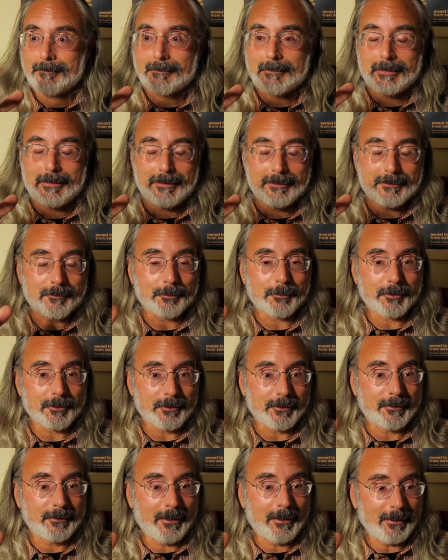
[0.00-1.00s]
it's
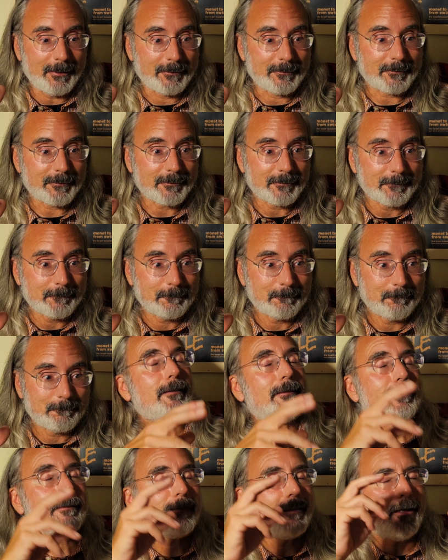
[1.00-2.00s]
really nice.
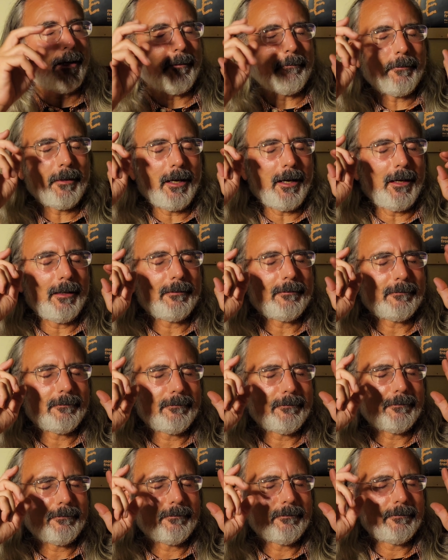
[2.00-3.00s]
I'm not
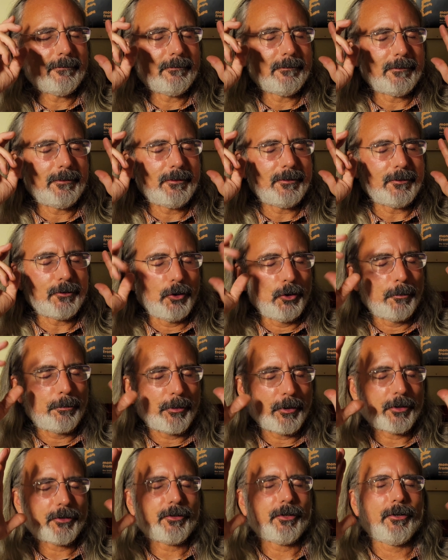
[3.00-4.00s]

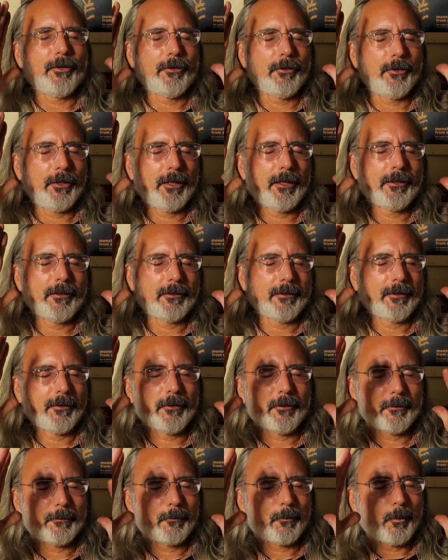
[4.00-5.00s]
super tuned into
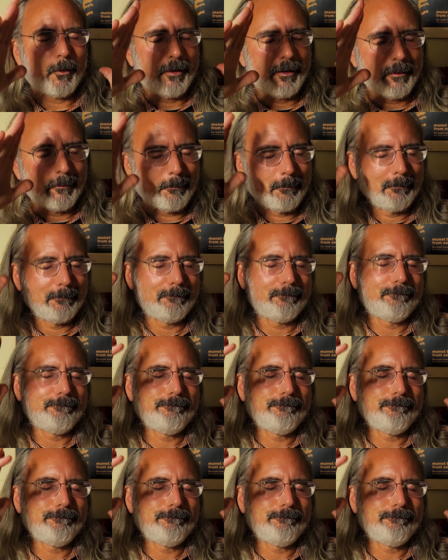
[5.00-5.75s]
the Wiim